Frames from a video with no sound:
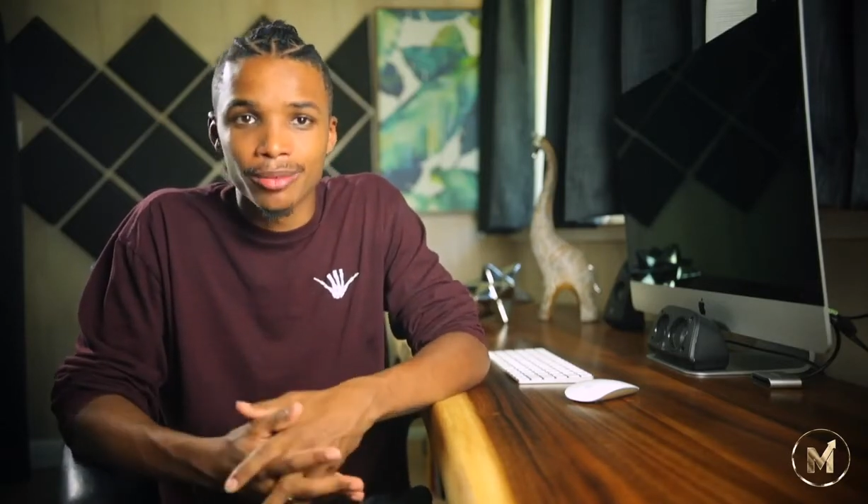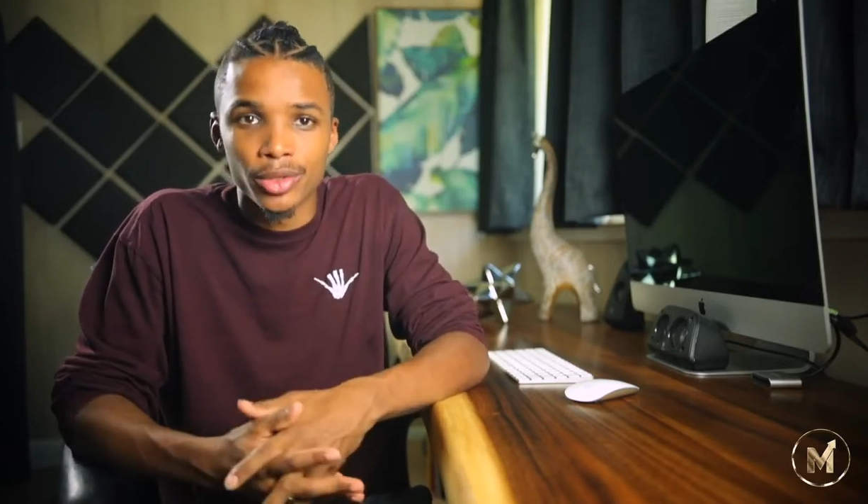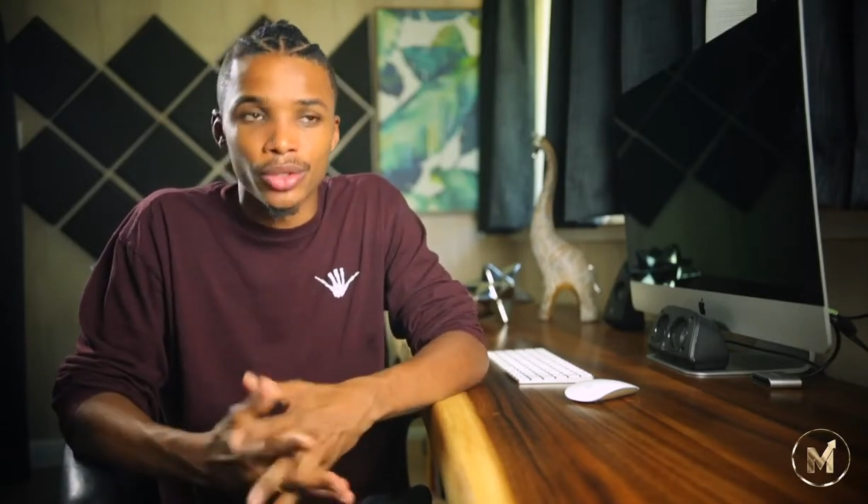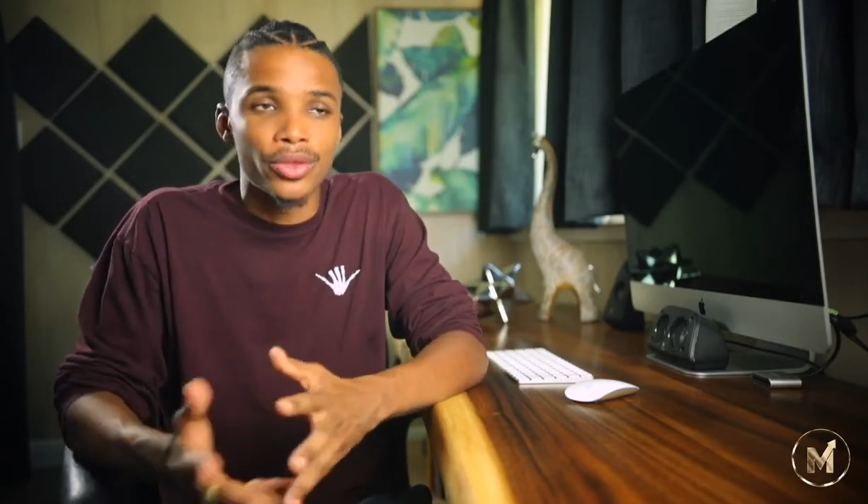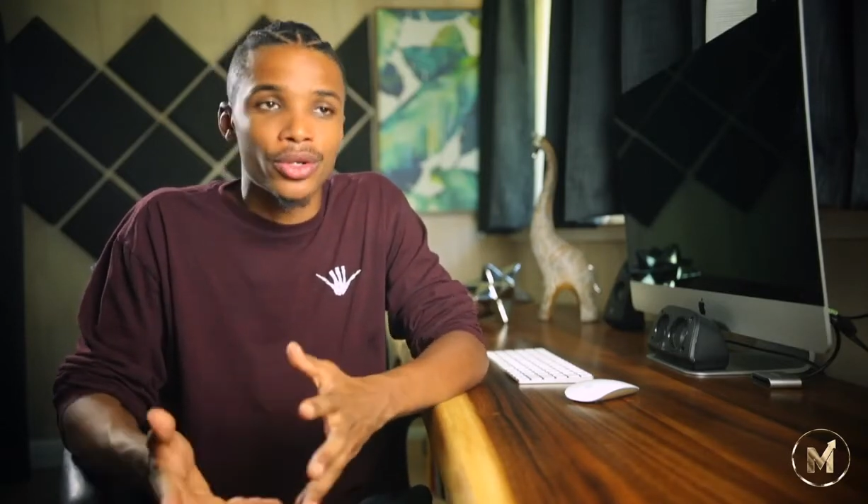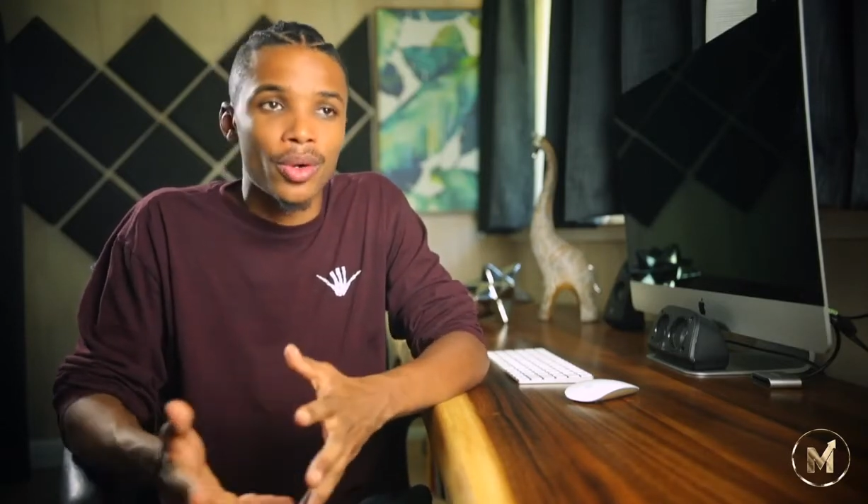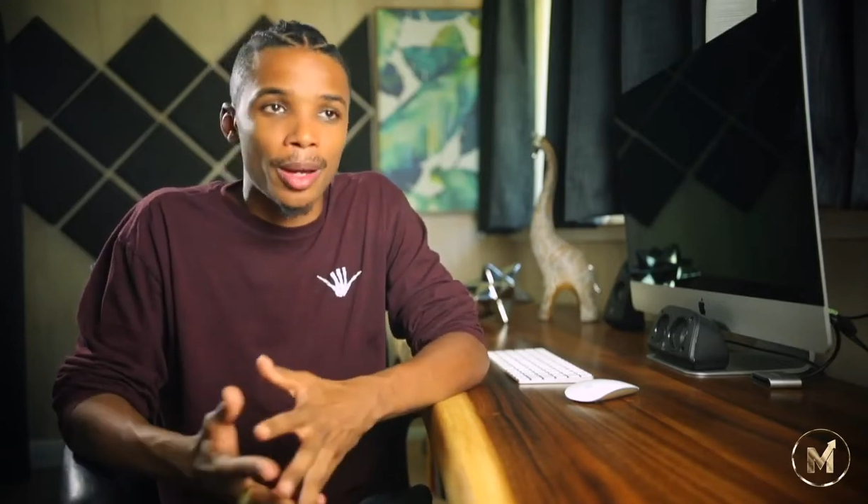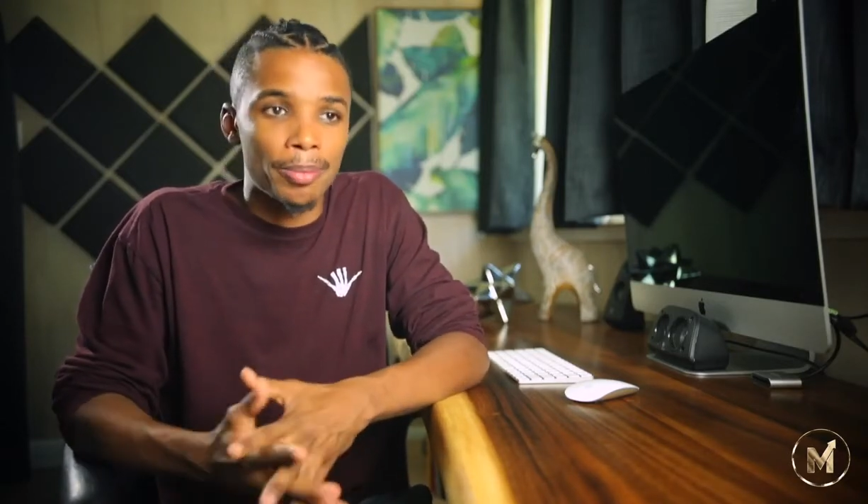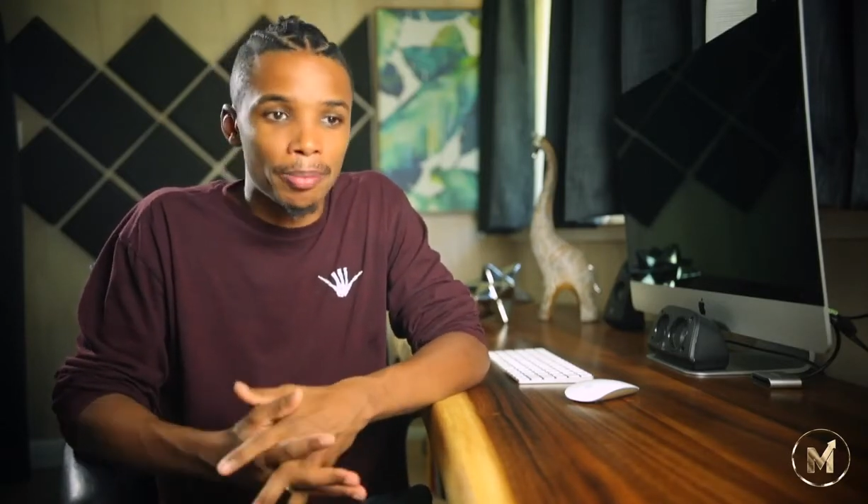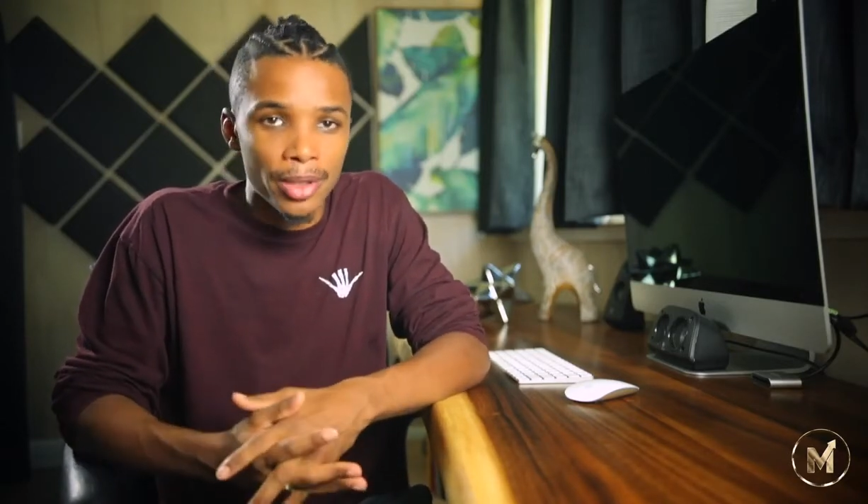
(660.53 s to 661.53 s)
you throw
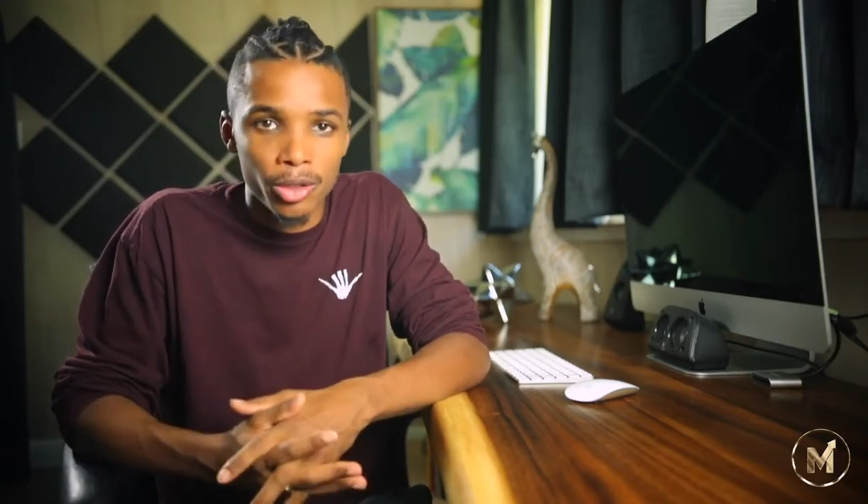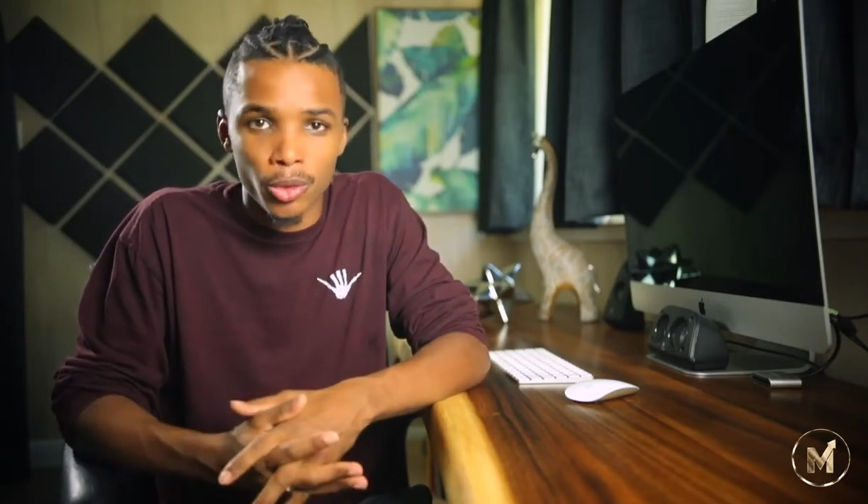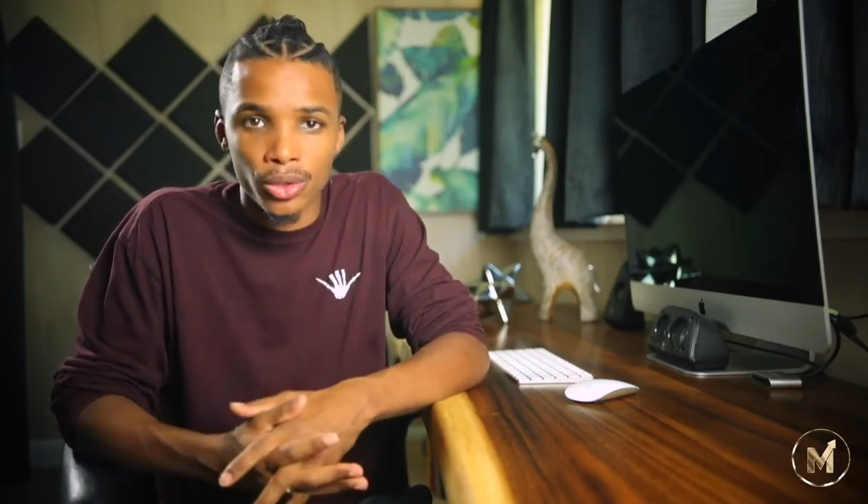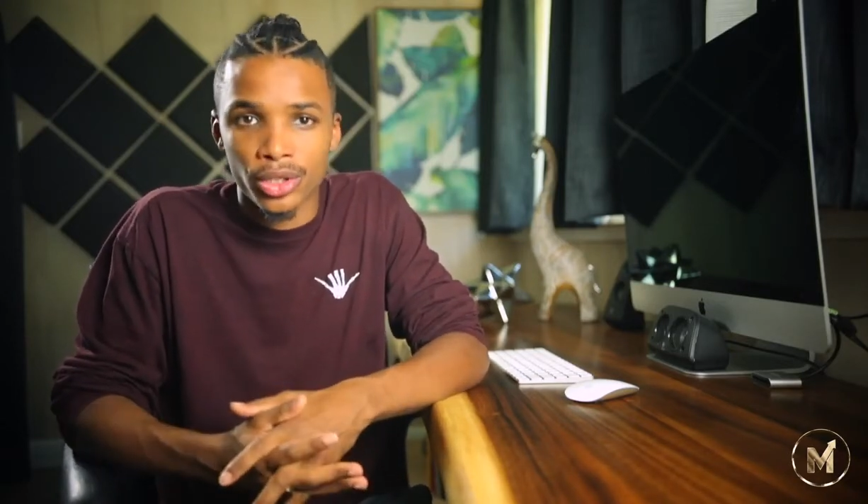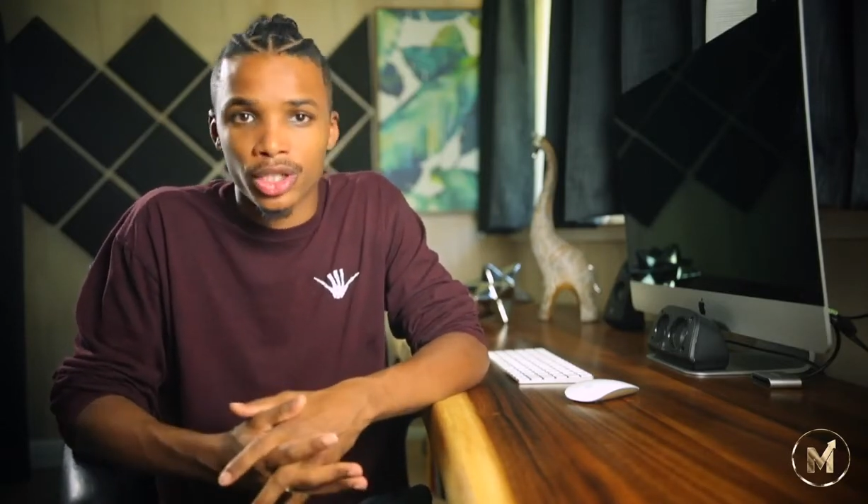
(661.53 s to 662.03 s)
up a billboard